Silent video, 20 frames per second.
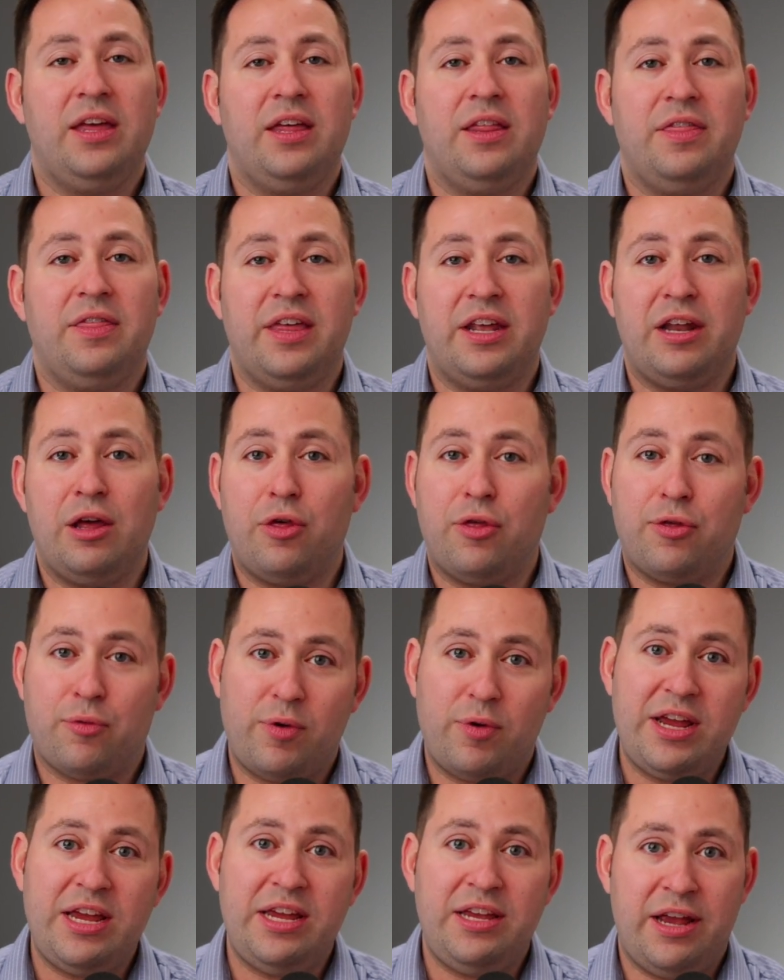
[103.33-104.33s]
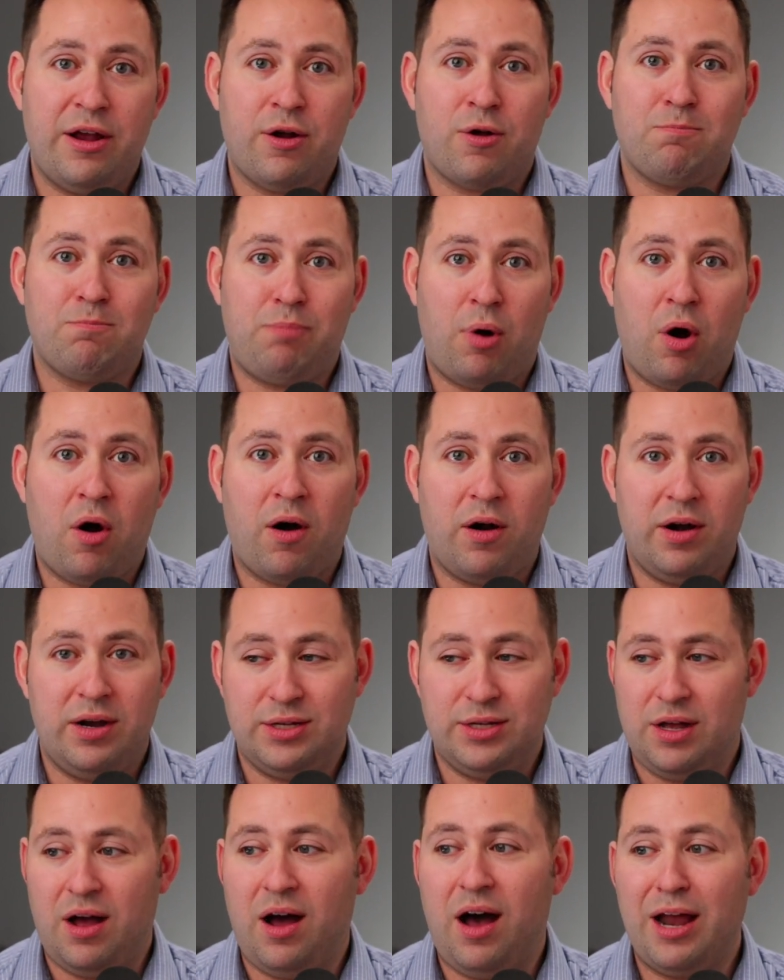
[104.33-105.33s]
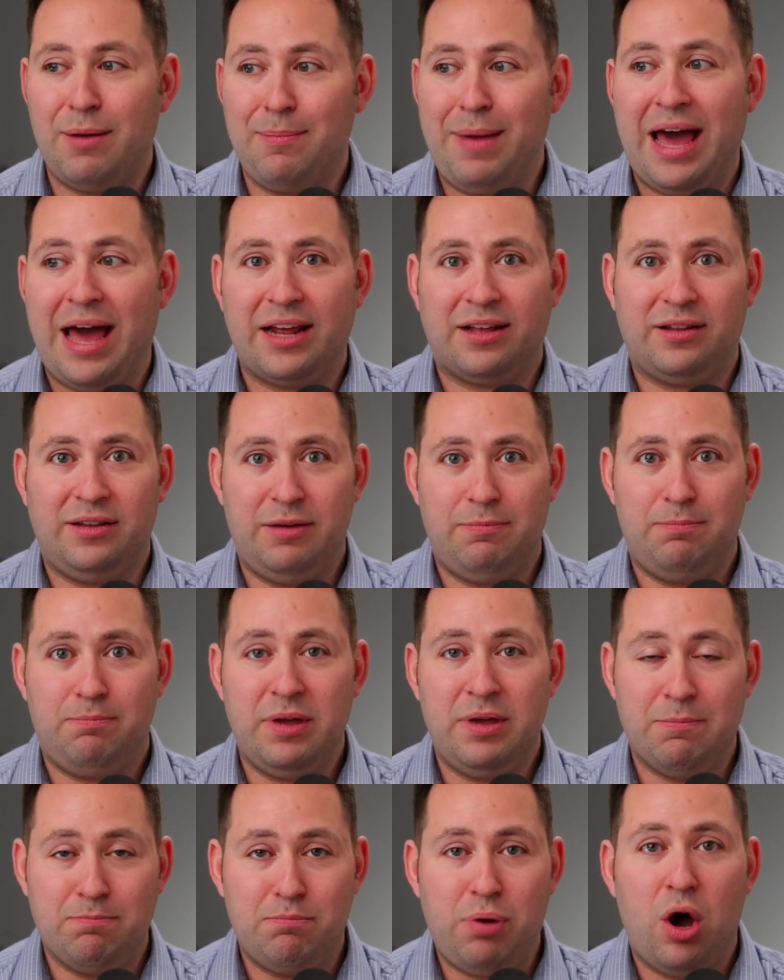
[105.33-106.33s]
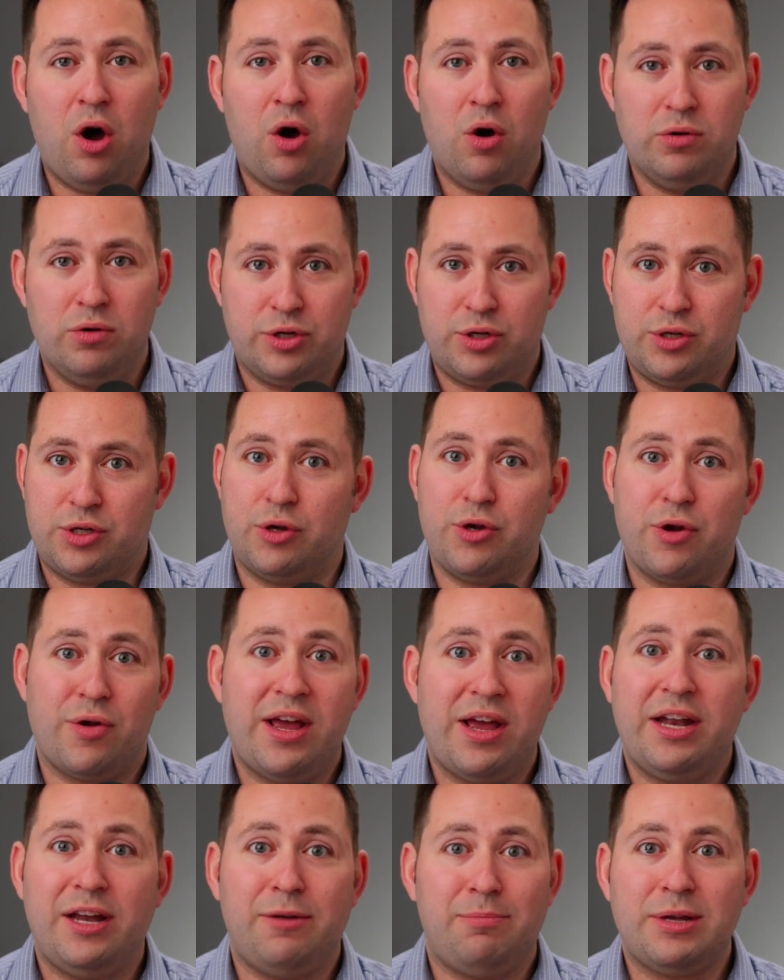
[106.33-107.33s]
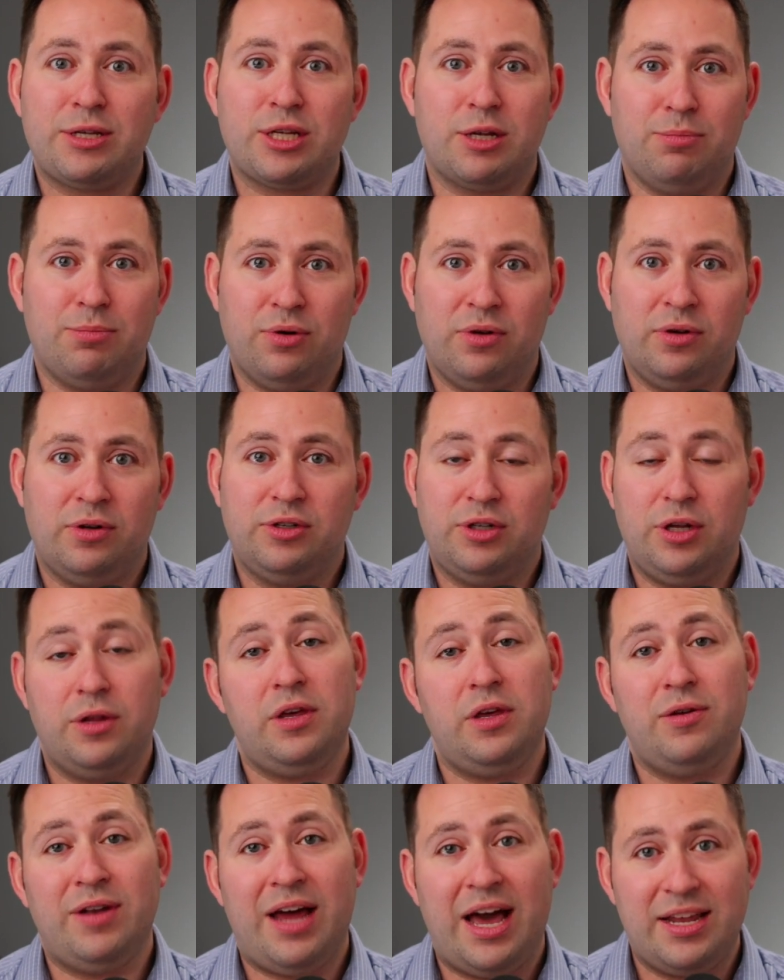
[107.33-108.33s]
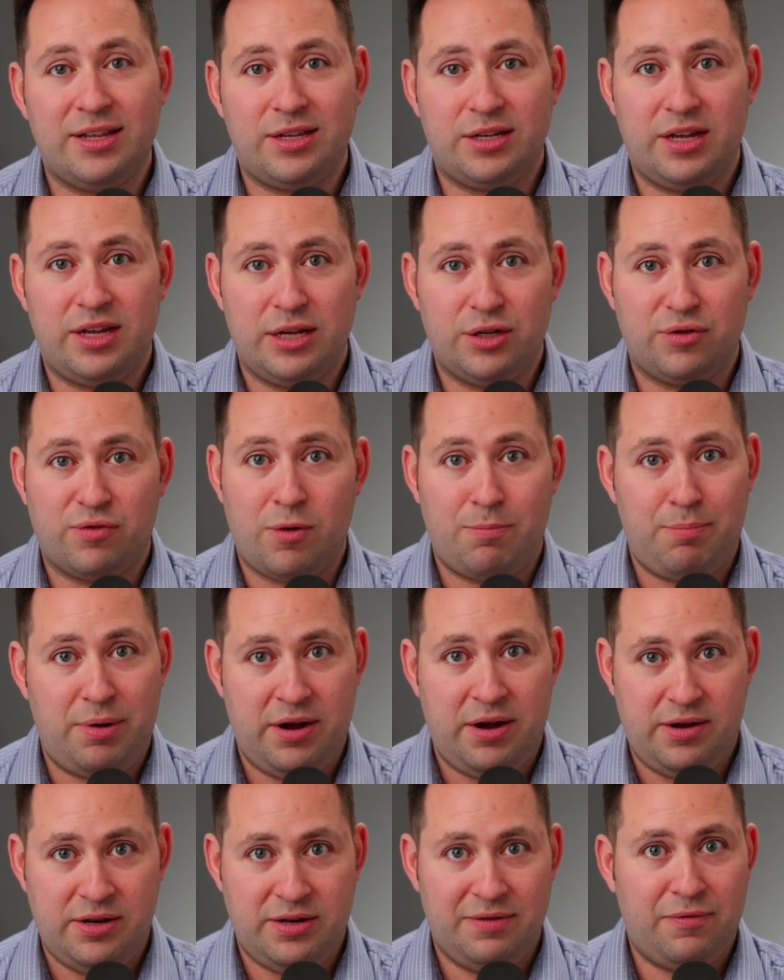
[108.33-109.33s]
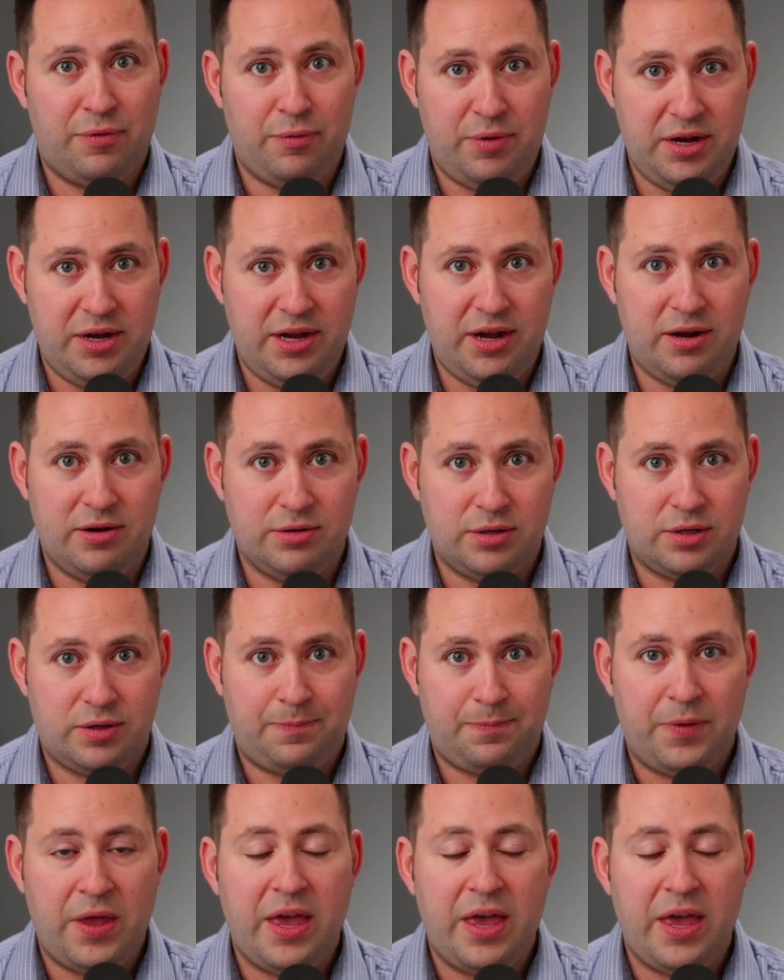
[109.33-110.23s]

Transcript: then a 3-year bar is automatically imposed, so you're inadmissible to the United States for a period of 3 years.